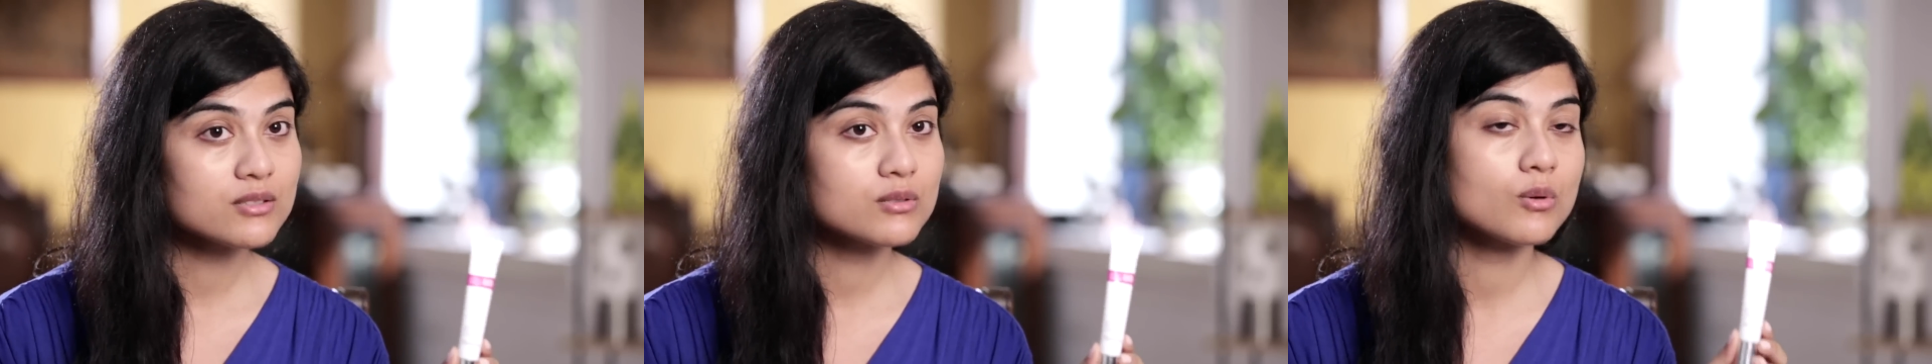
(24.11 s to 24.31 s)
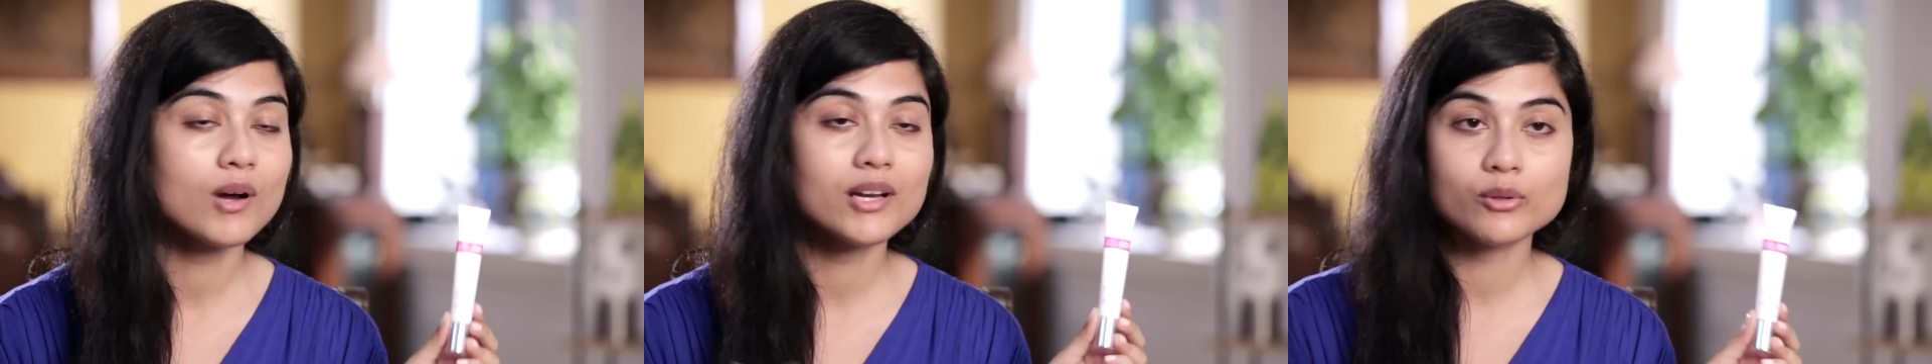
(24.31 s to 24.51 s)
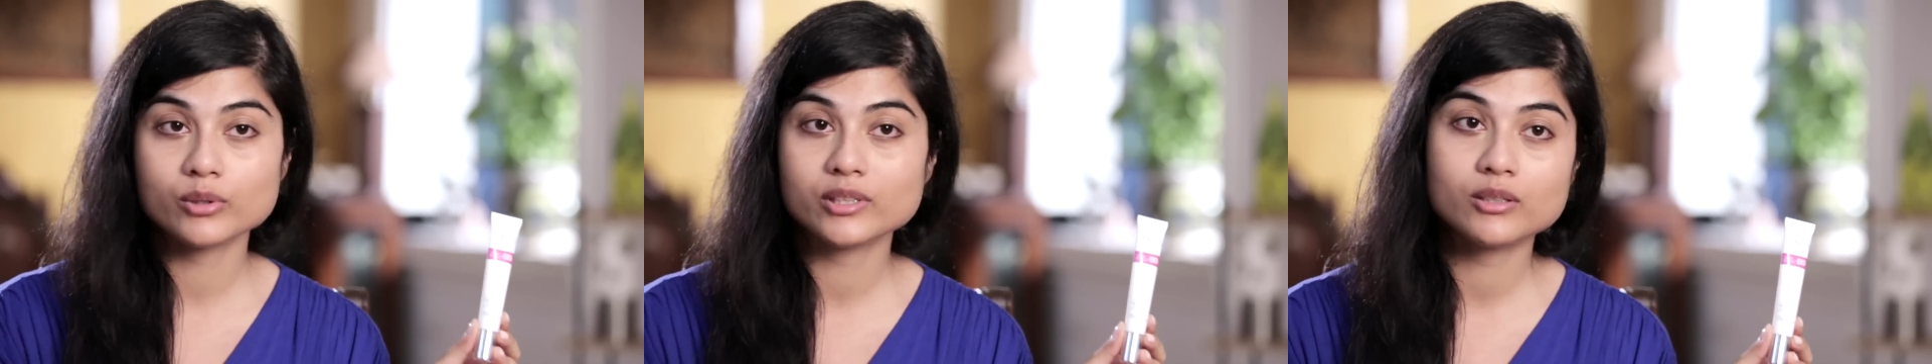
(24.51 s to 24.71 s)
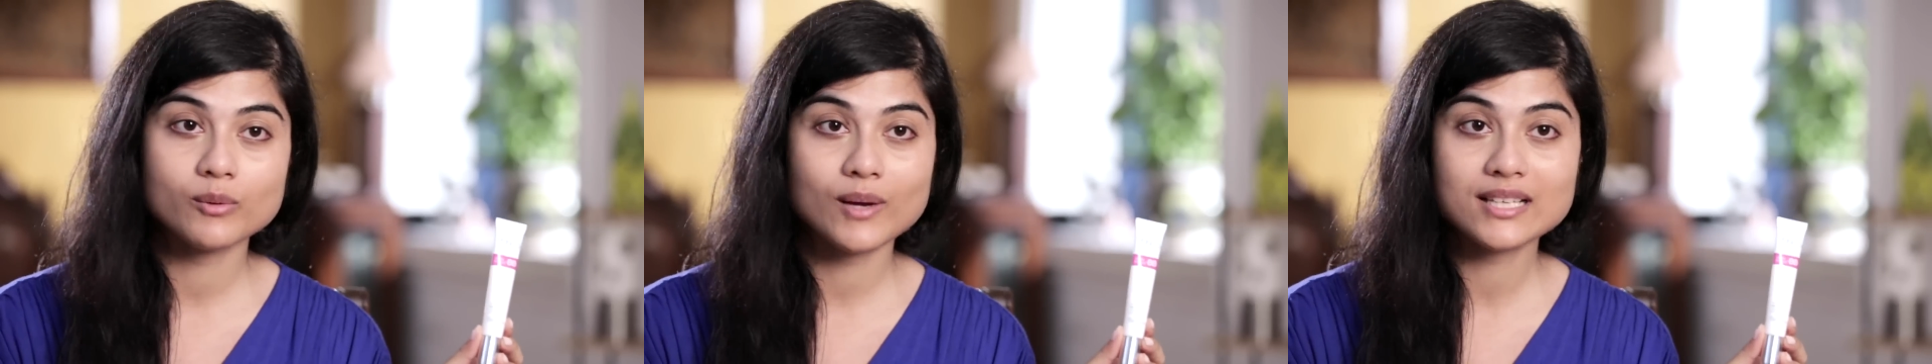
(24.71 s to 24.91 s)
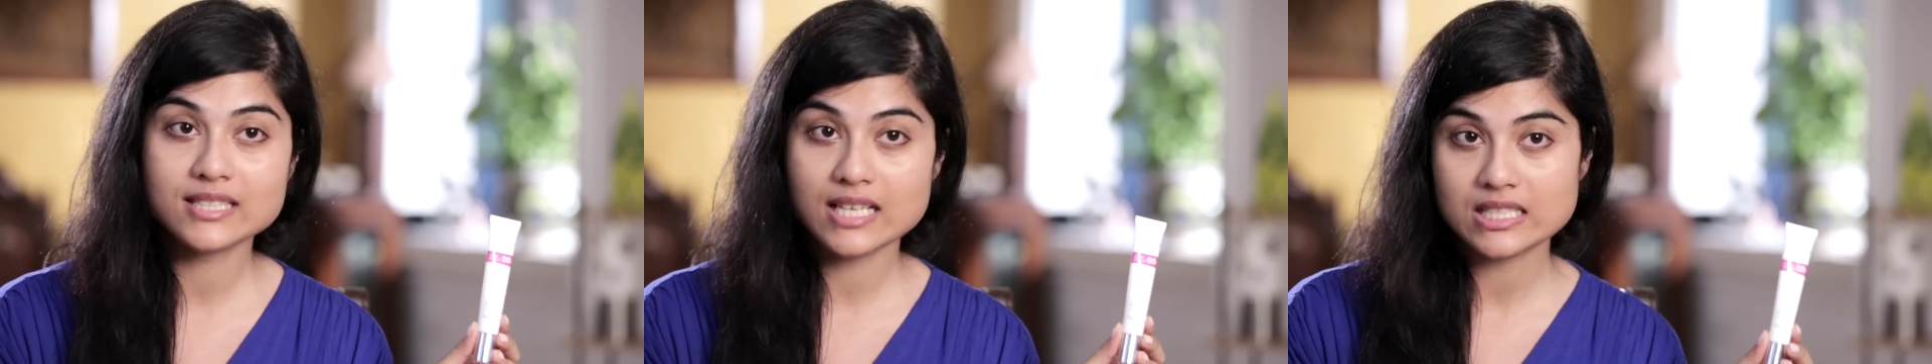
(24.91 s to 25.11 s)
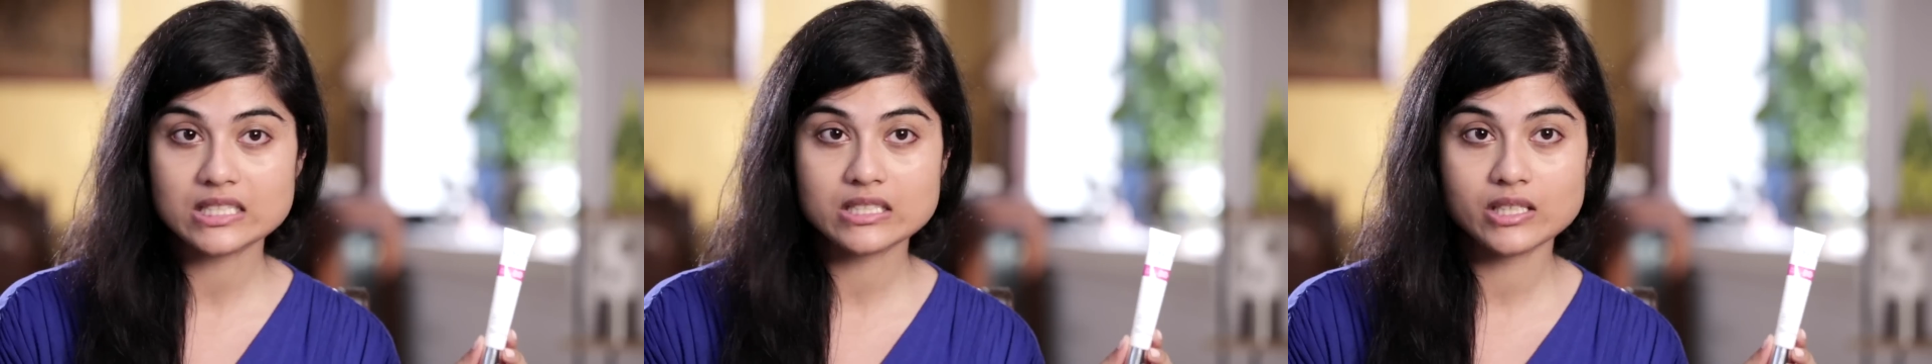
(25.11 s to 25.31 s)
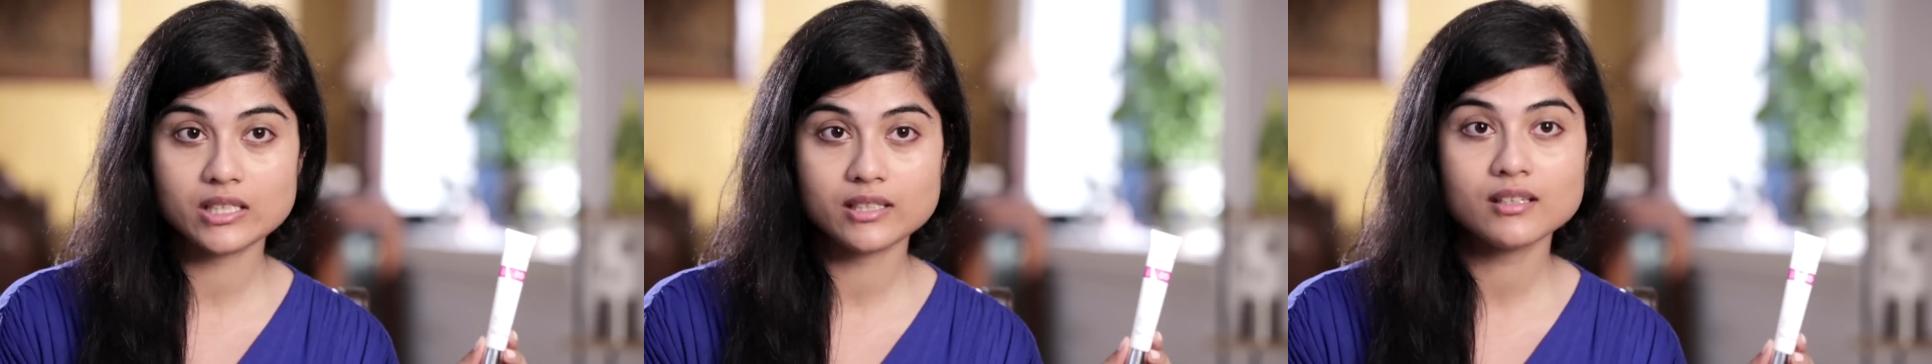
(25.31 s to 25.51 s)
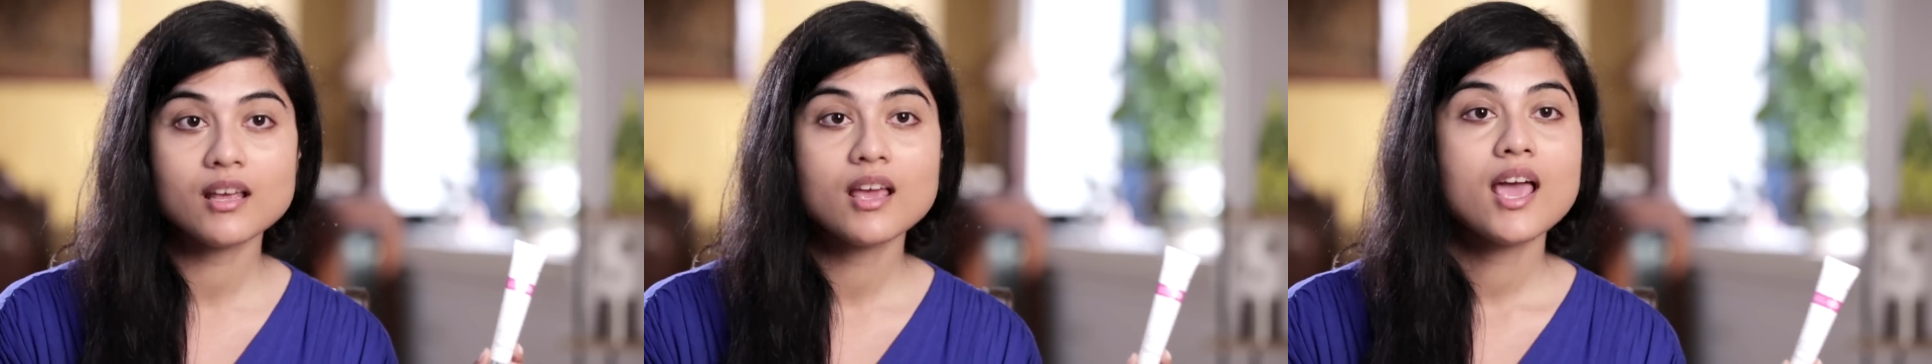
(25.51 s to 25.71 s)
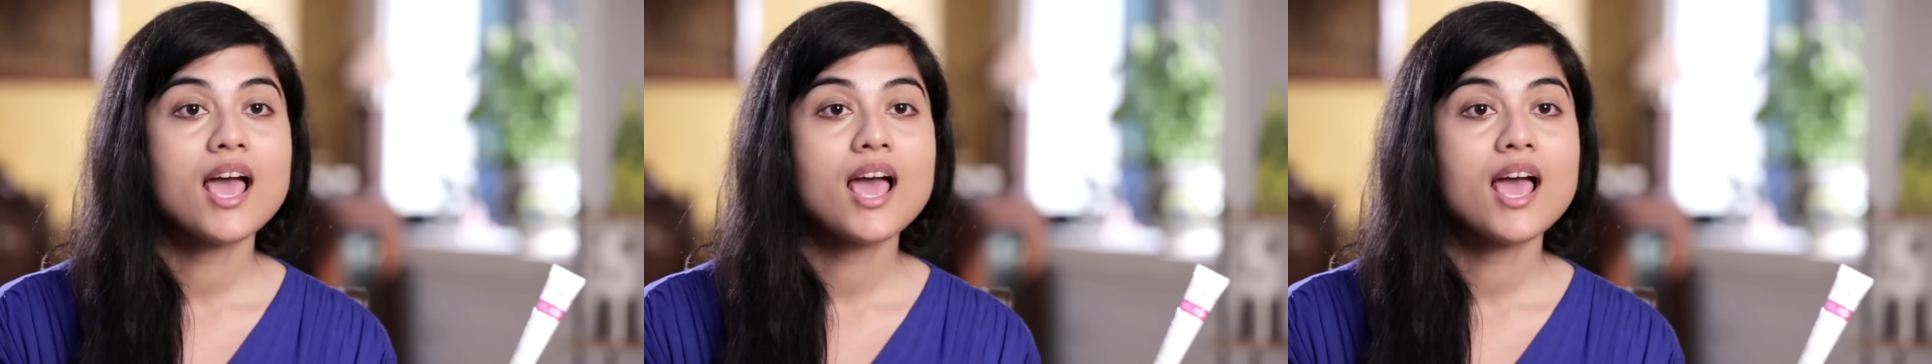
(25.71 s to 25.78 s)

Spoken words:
so I don't need to wear sunscreen.